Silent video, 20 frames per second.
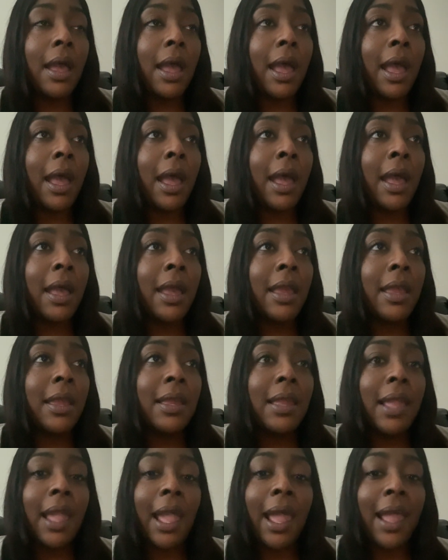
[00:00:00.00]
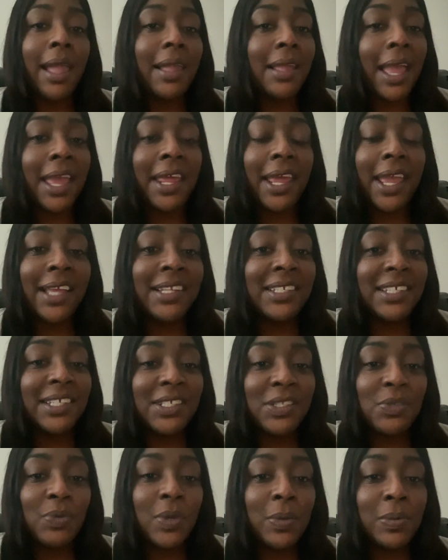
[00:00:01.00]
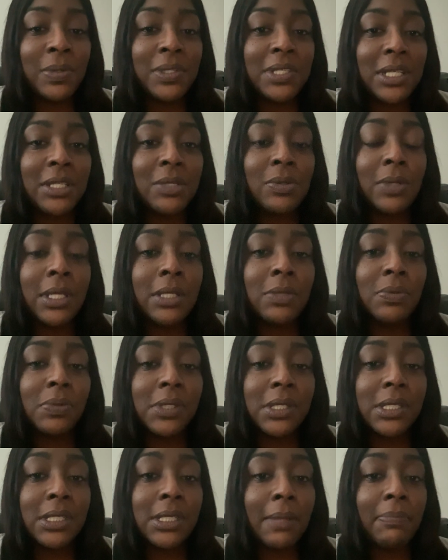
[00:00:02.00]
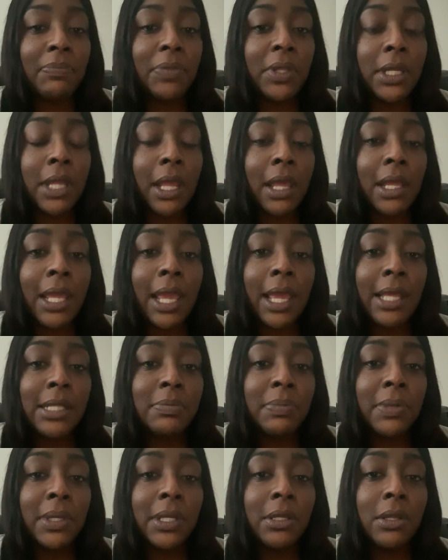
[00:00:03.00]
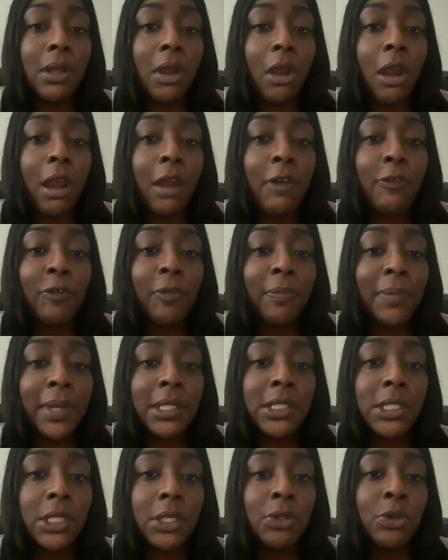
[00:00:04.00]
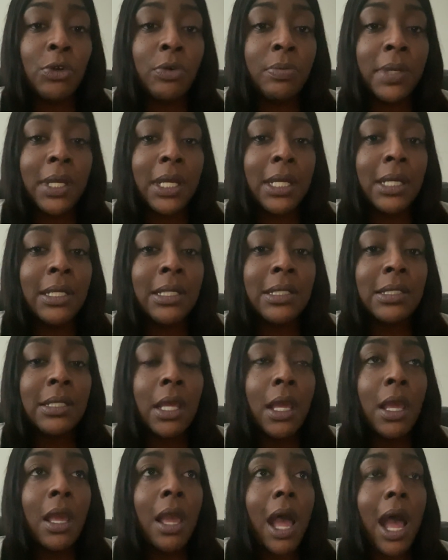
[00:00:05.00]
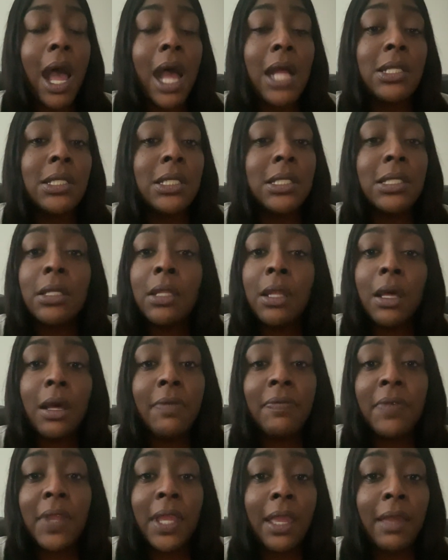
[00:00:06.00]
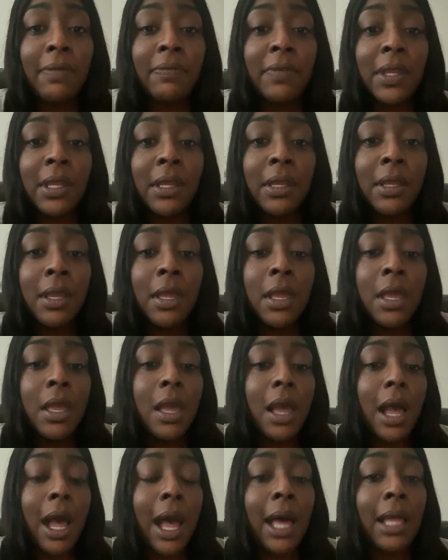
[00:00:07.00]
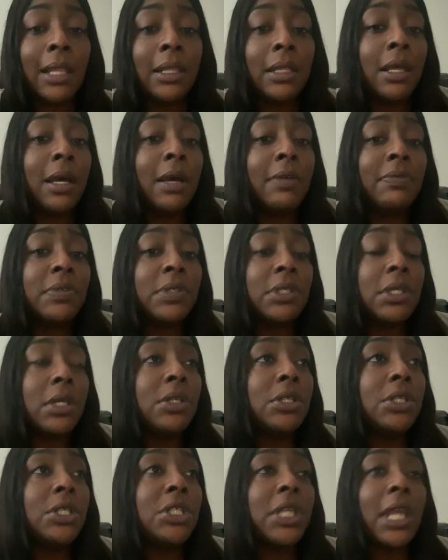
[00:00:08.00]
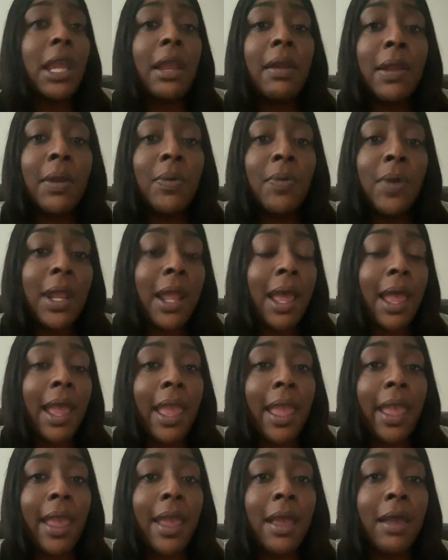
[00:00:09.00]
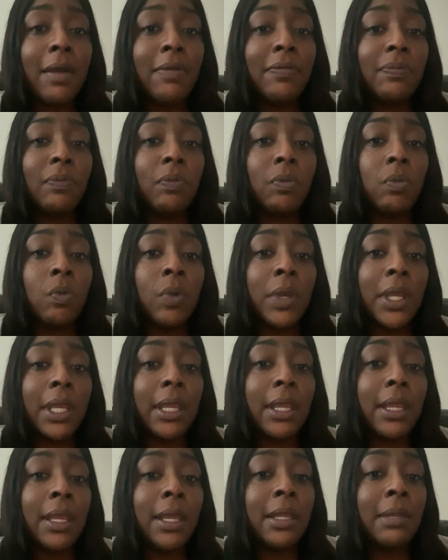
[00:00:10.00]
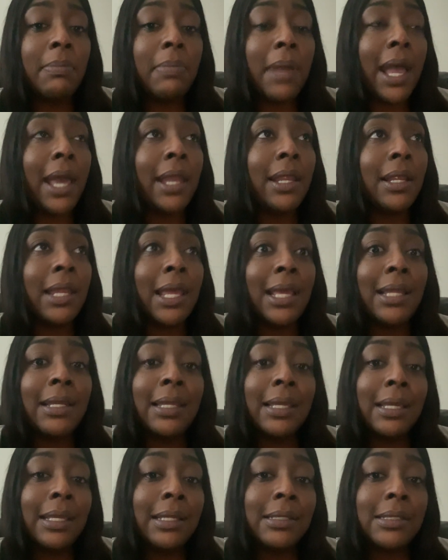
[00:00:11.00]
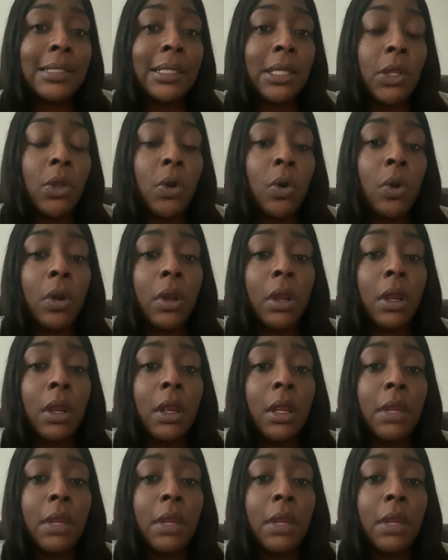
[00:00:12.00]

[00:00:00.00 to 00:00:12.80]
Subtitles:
It was just something that has been hard for me to do, because I just love giving. I love sharing what I have with anybody that needs it or